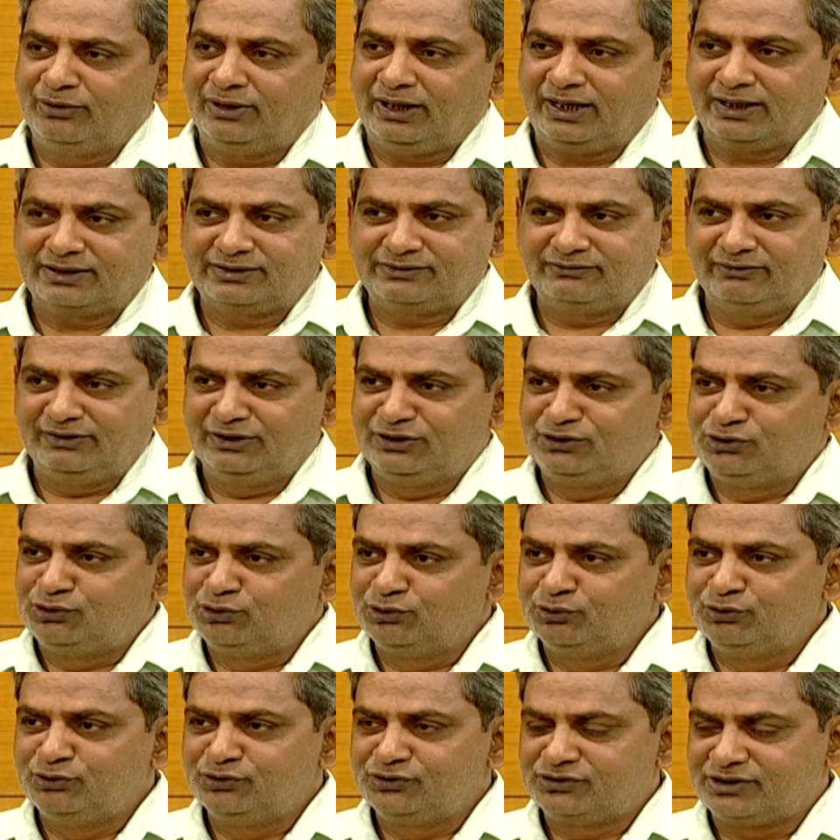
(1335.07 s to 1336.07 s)
to actually
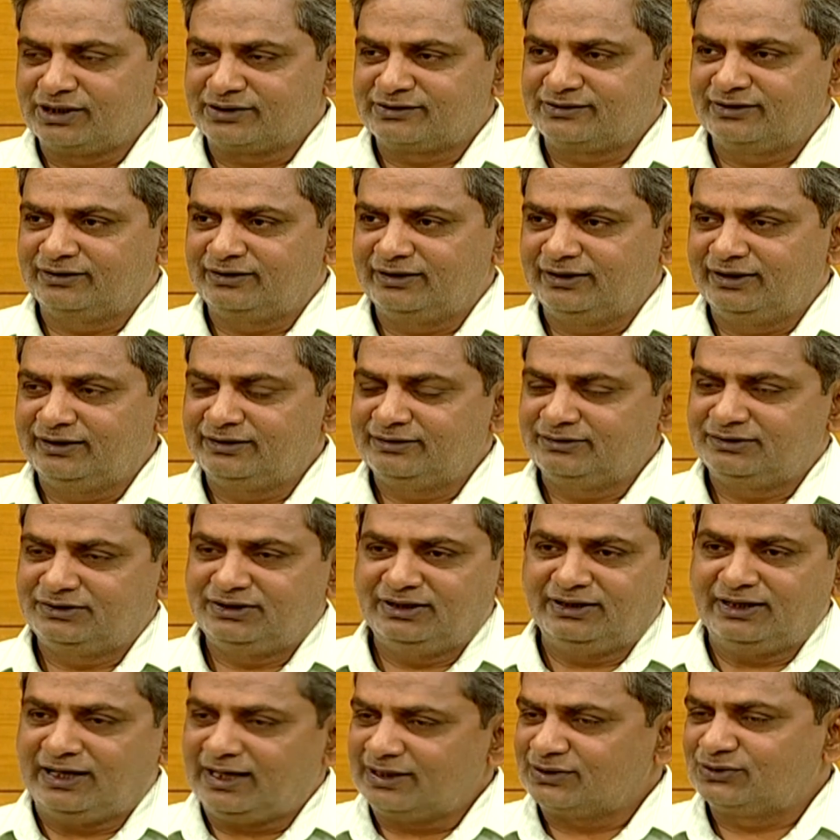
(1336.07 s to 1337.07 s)
choose her sati.
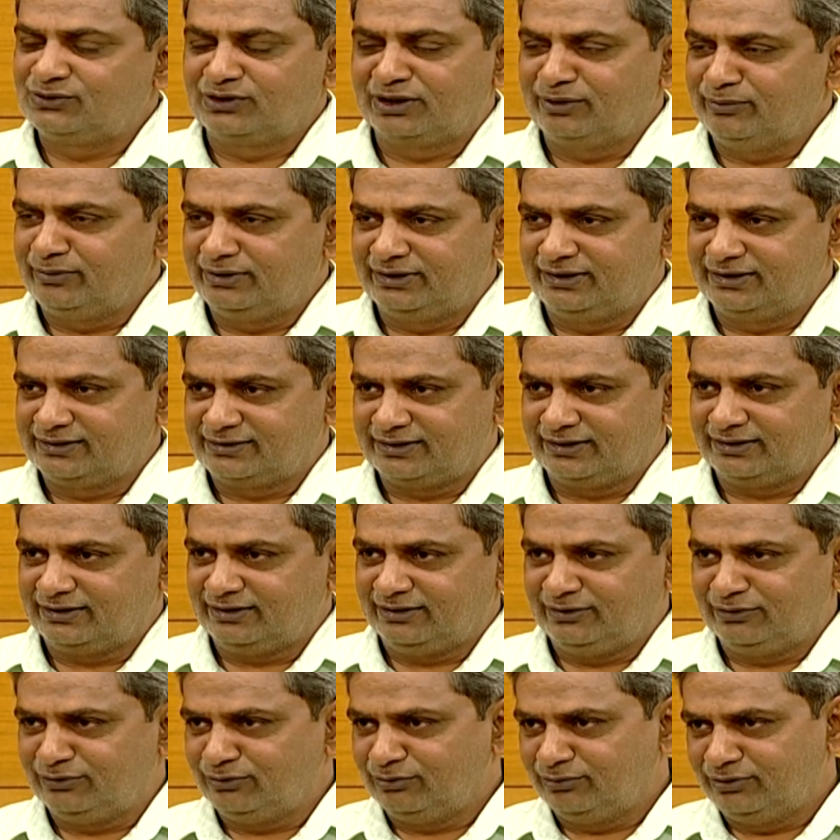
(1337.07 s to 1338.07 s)
She has to commit the
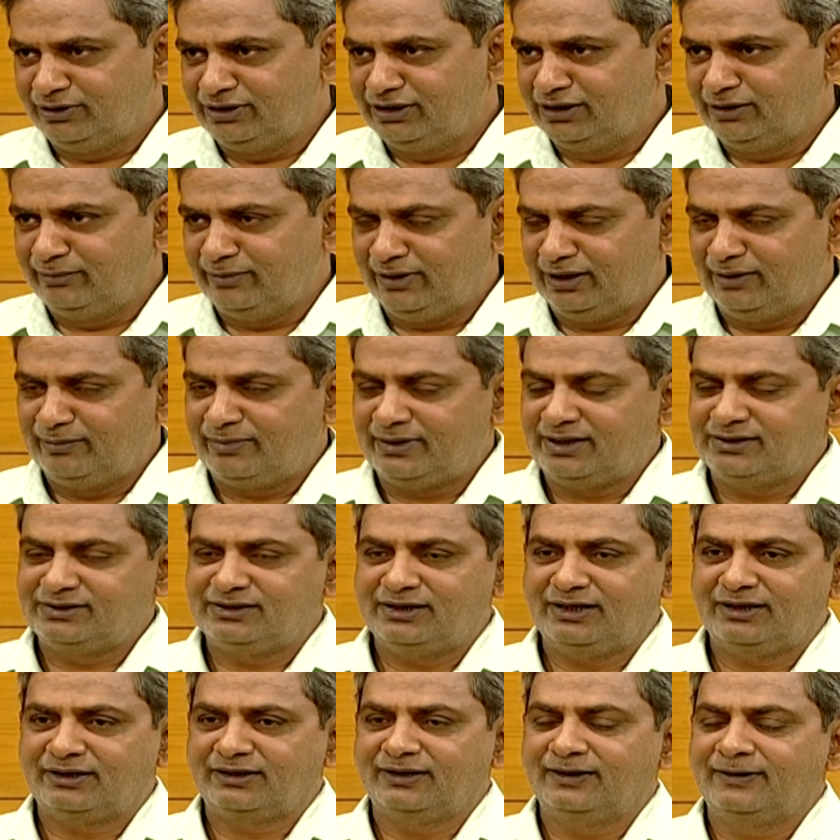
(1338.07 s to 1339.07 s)
sati, Indian male mm-hmm.
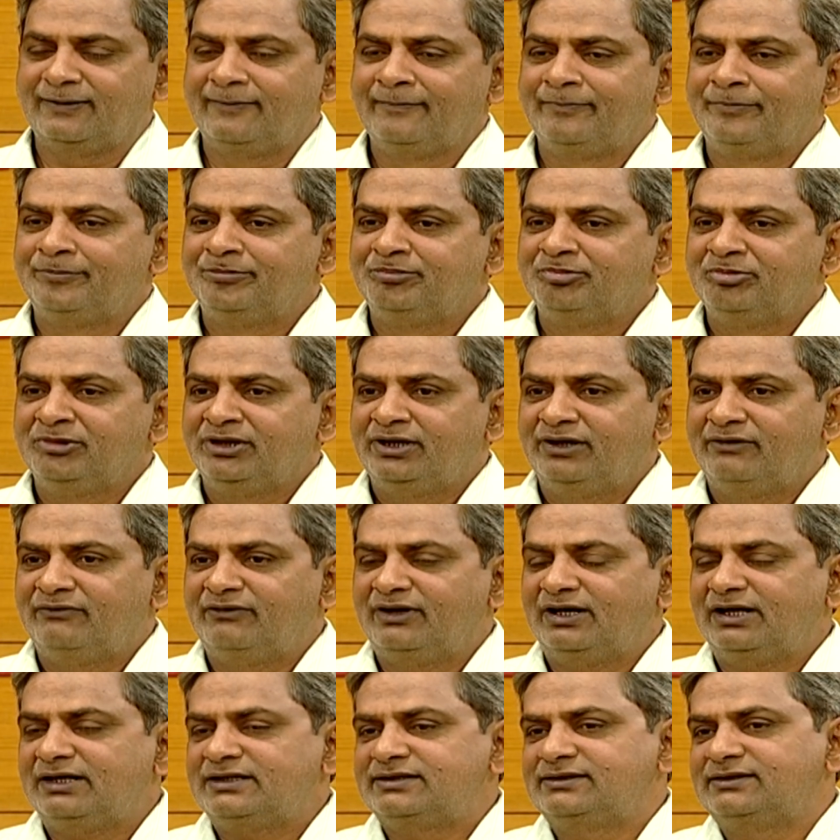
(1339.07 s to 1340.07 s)
patriarchy.
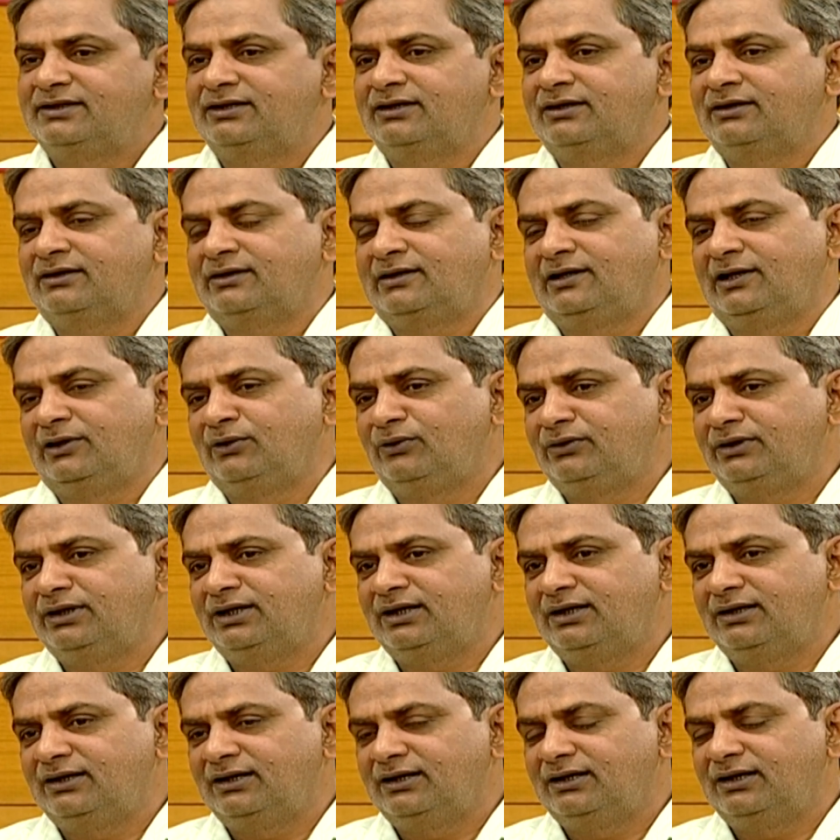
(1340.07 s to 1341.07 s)
Whereas the
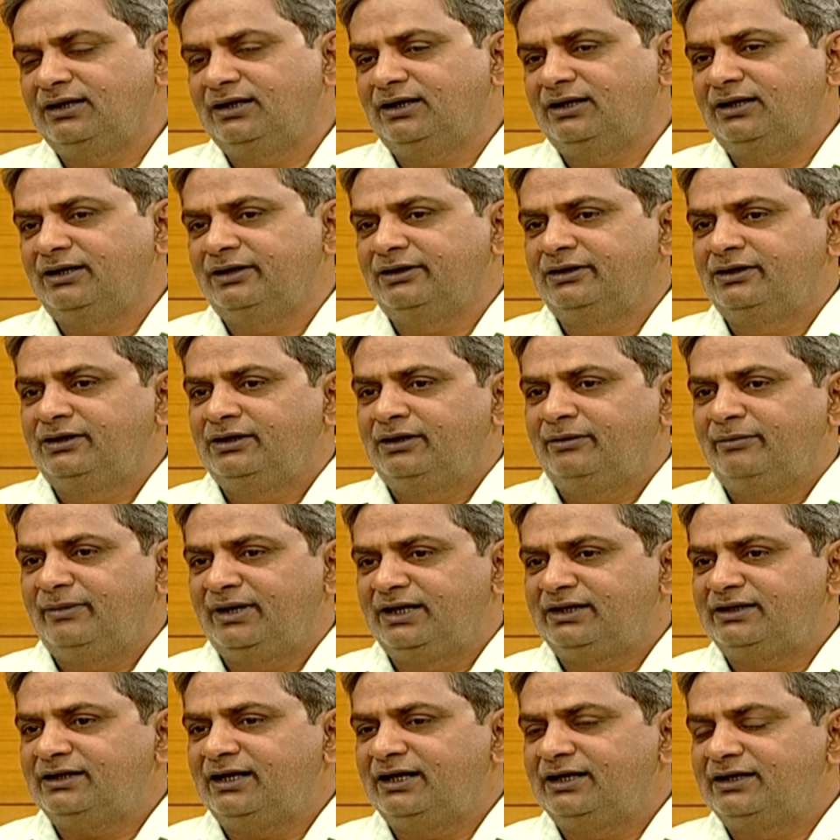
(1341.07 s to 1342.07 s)
colonial
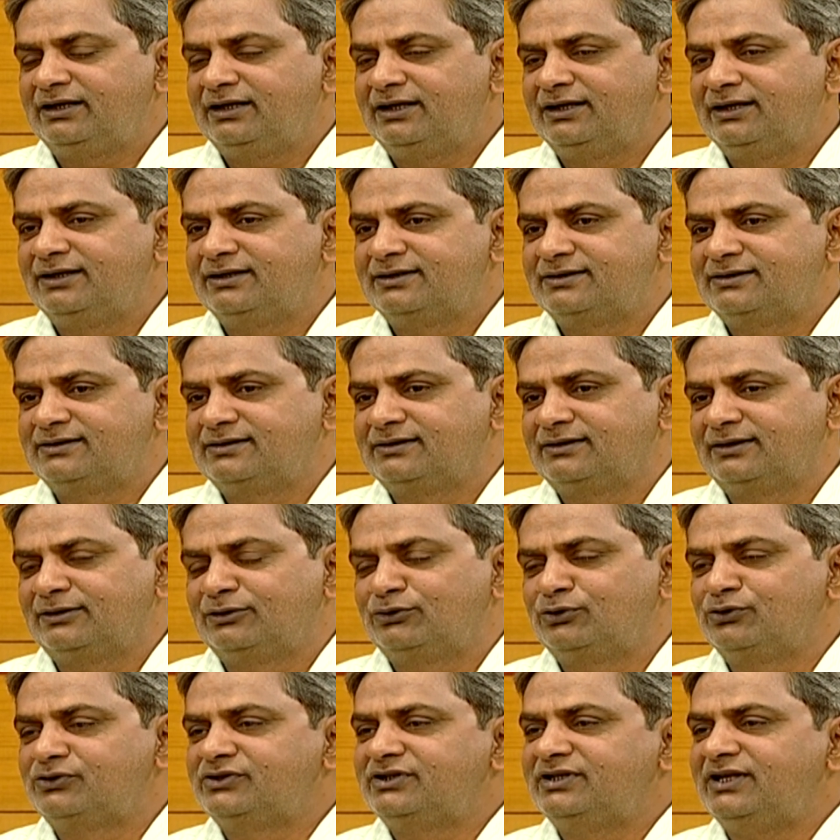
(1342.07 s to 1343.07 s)
mentality is
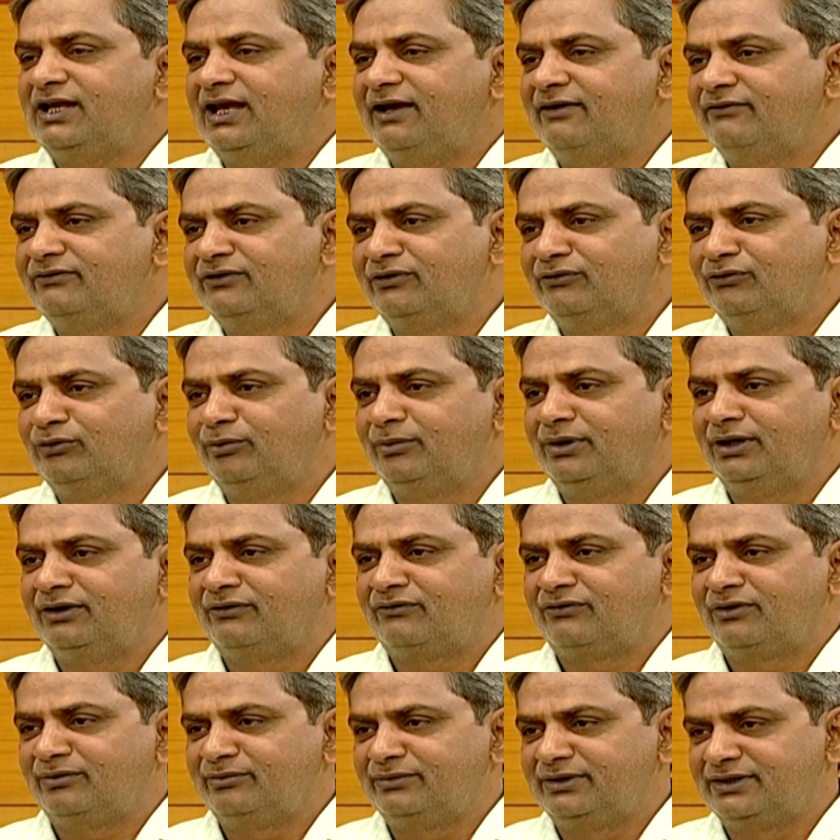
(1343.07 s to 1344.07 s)
to save the woman
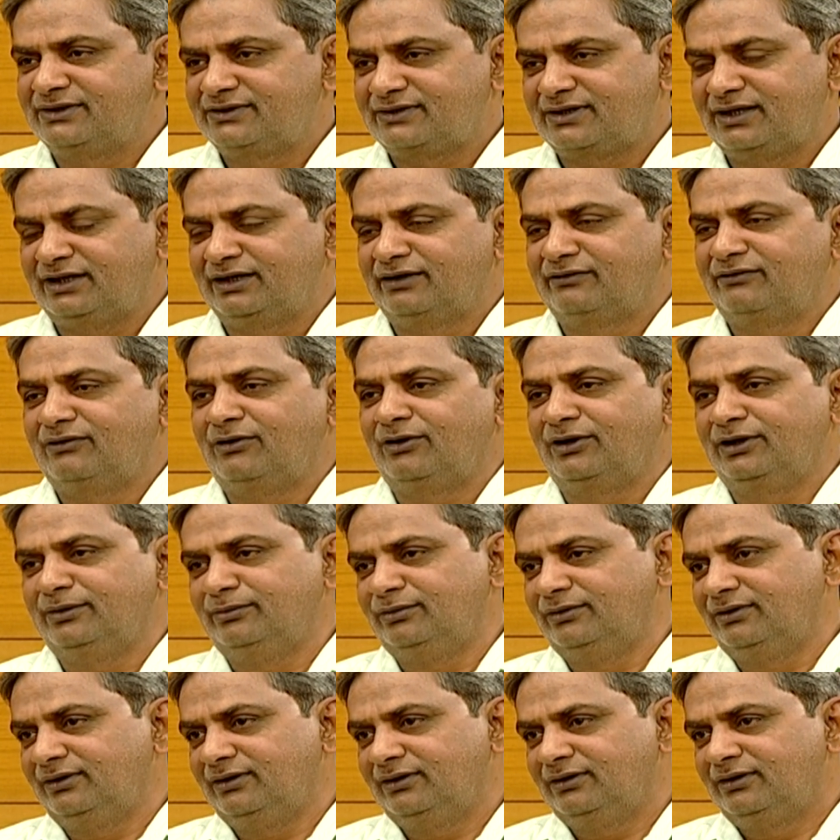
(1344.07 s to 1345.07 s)
from mm-hmm. this kind of
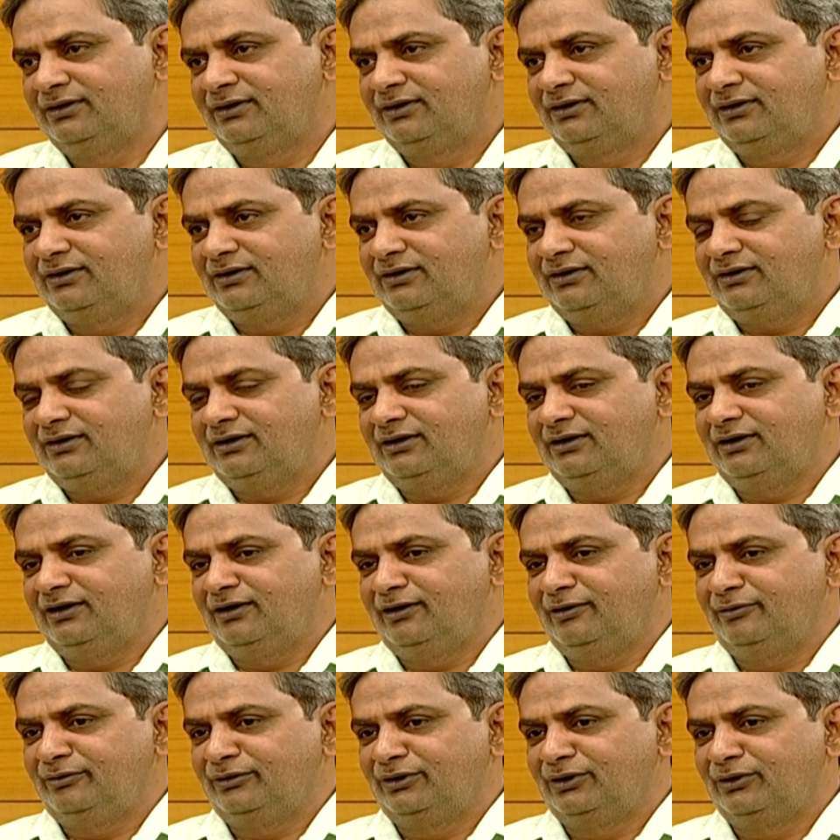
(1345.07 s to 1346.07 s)
horrible,
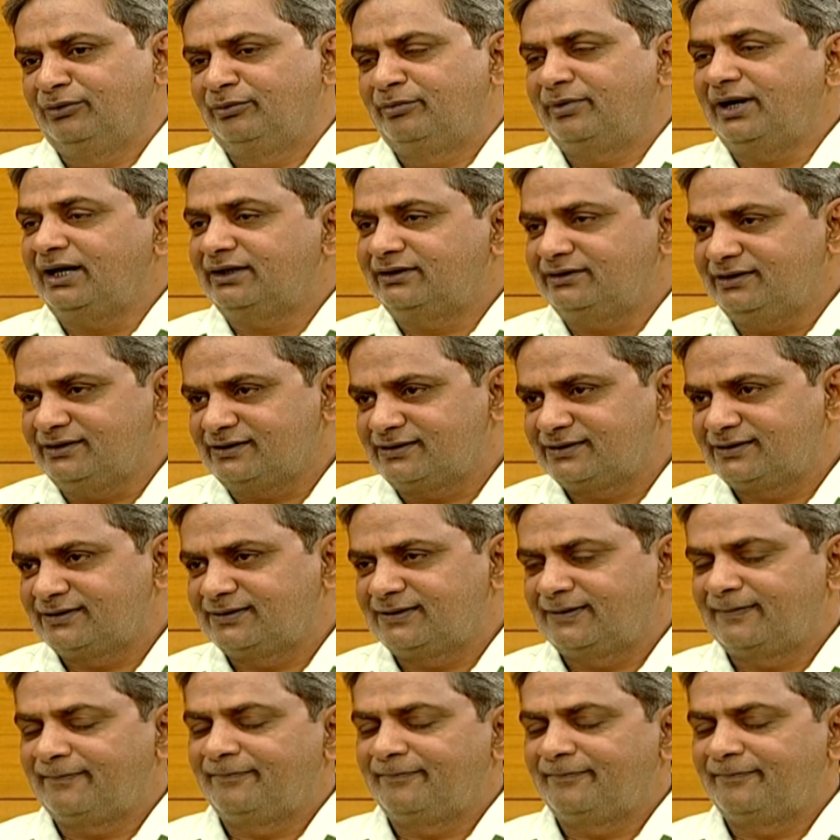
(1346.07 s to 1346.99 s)
practice. Right.